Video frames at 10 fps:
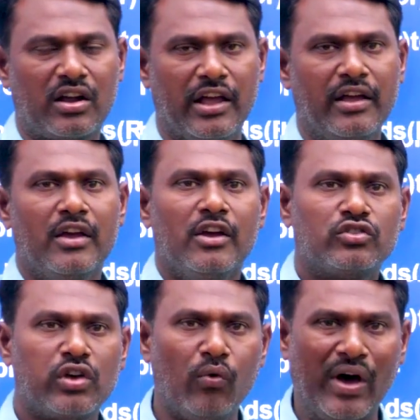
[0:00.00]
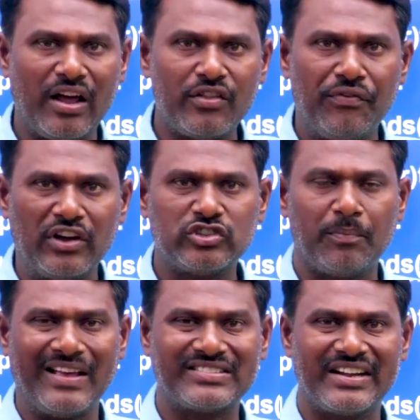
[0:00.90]
Okay, so one of the function of
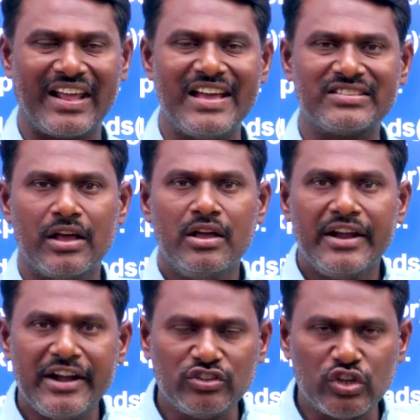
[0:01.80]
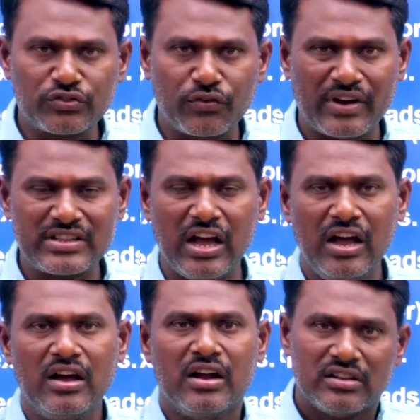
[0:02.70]
placenta is it is useful for the
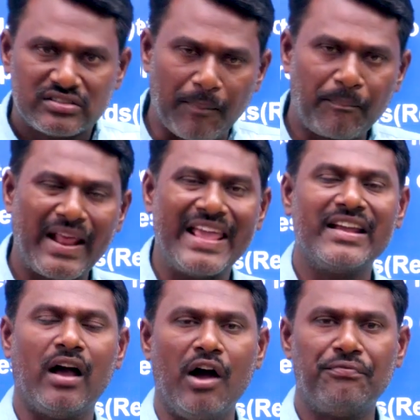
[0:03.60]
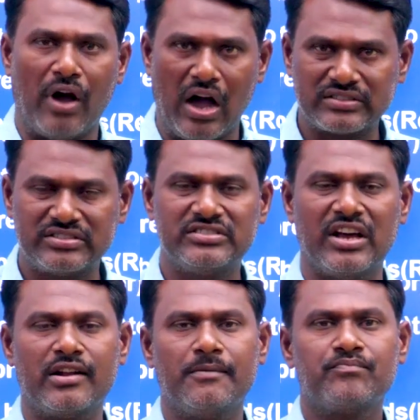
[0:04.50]
supplying of
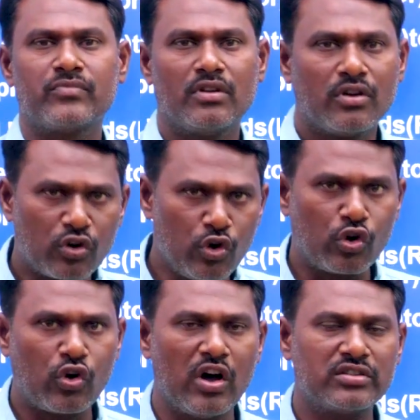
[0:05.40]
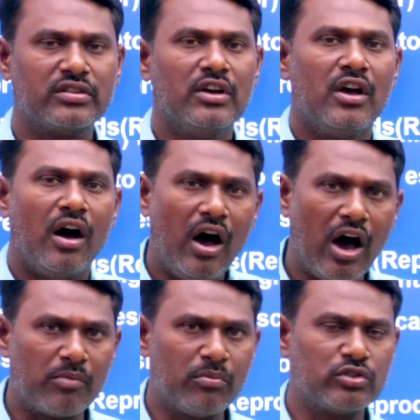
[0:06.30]
oxygen, glucose,
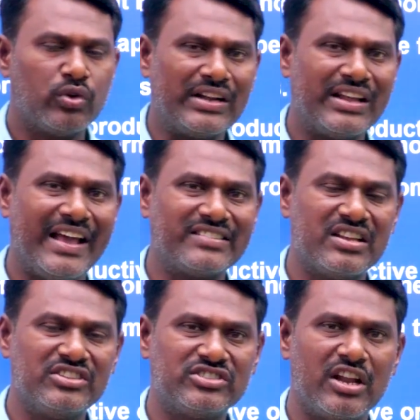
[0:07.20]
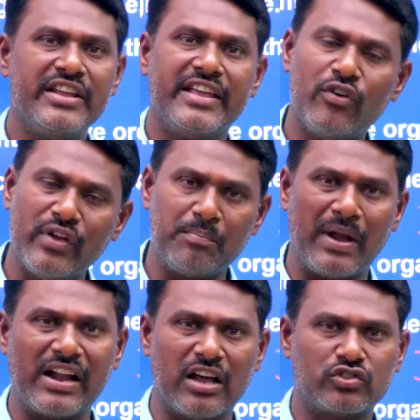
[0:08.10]
hormones, what are essentially even
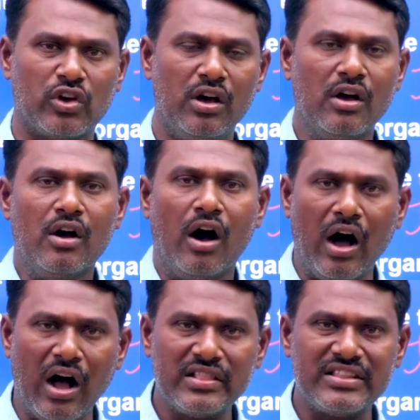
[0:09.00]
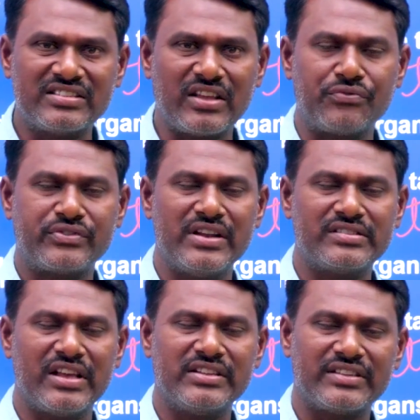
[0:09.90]
blood also. All these
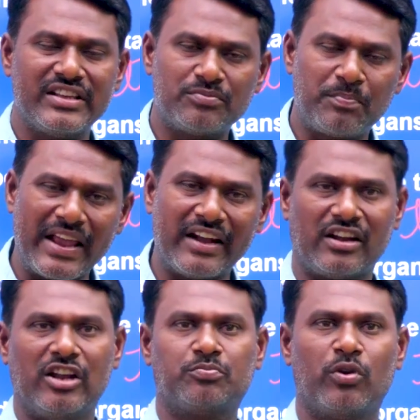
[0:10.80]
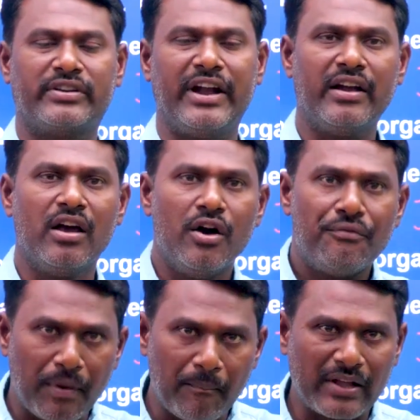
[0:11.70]
substances is being transported
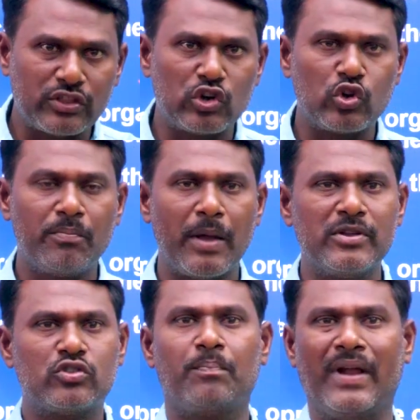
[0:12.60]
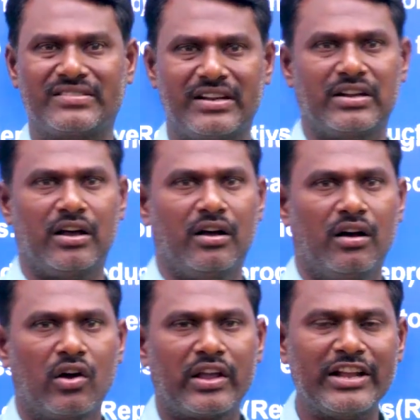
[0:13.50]
from mother to baby through placenta.
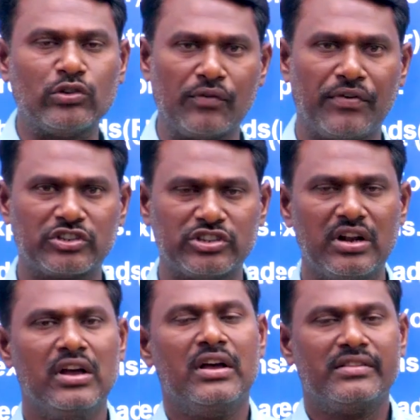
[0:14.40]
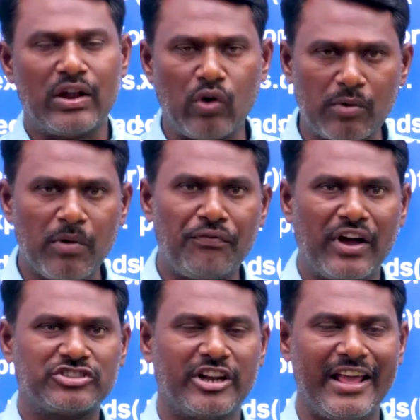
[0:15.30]
Okay, that is one function. Then one more
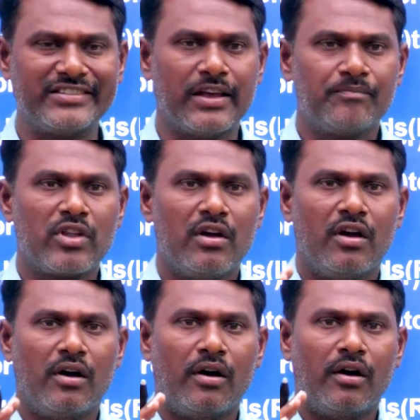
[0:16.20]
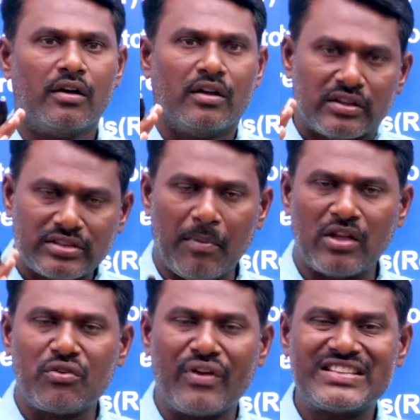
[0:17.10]
function is some
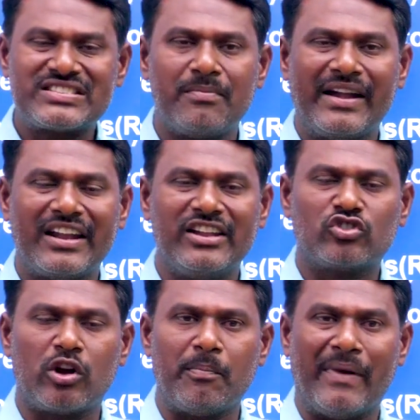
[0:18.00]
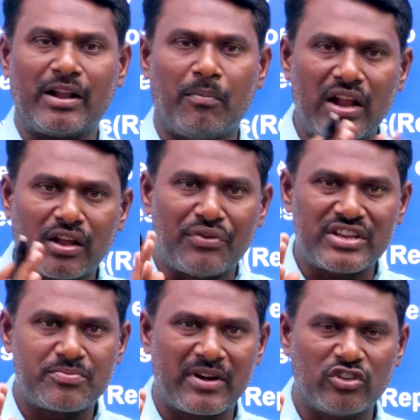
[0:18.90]
of the waste material is going to be metabolic
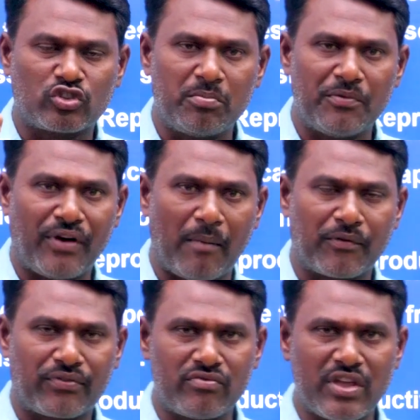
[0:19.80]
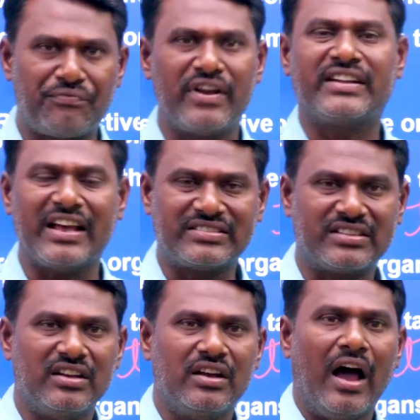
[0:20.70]
waste material is going to be formed from the fetus,
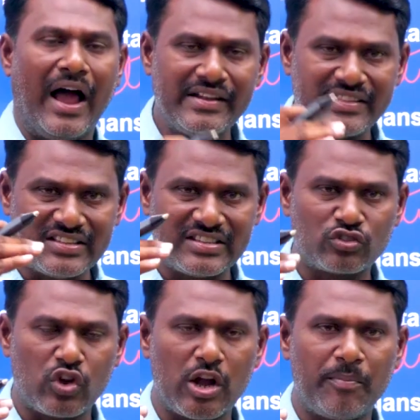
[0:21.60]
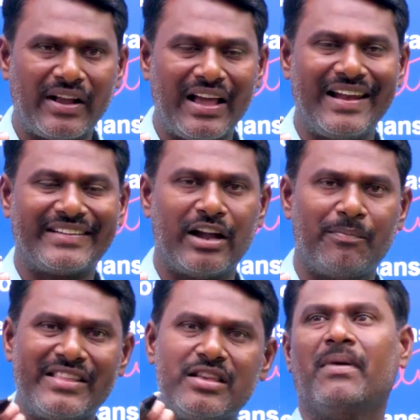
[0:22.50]
and this is going to be collected
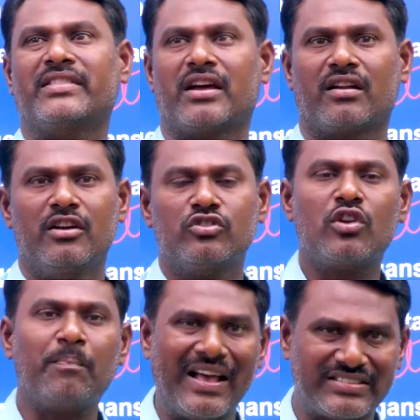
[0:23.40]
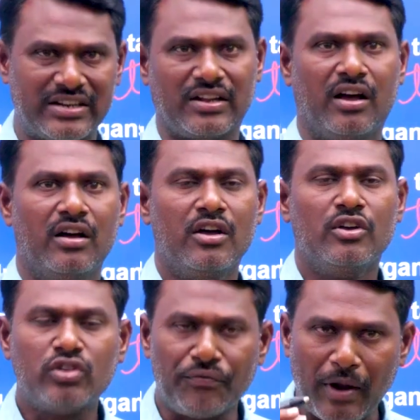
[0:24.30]
by the mother through placenta.
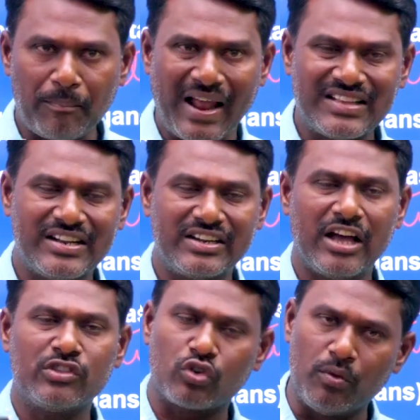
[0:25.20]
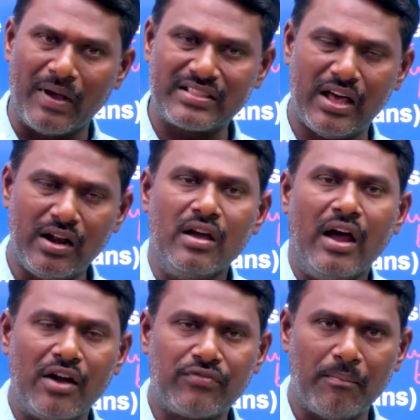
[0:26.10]
So from placenta through mother
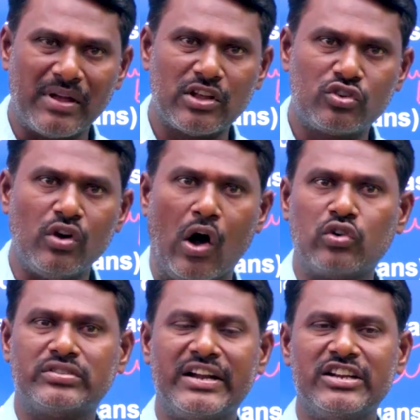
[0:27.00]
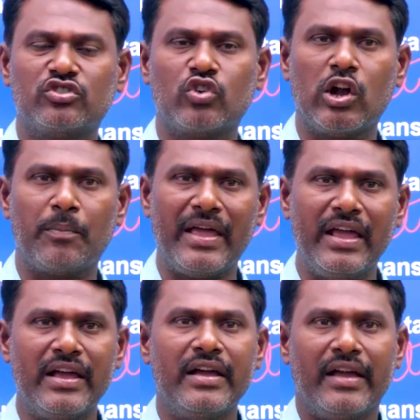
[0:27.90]
and from mother to outside, it is going to be
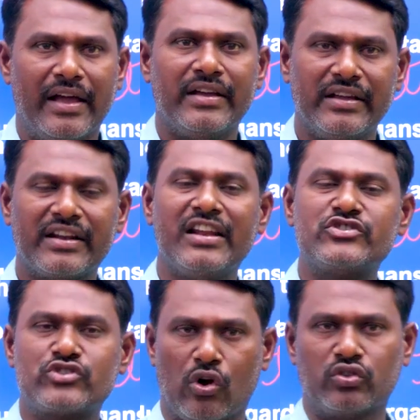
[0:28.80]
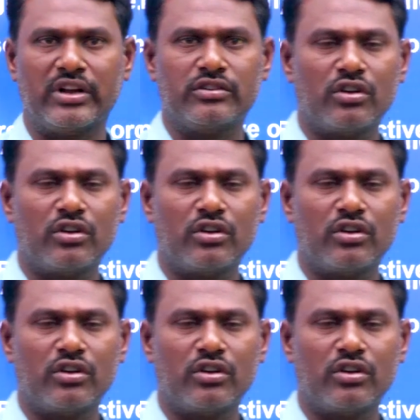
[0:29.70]
released to outside.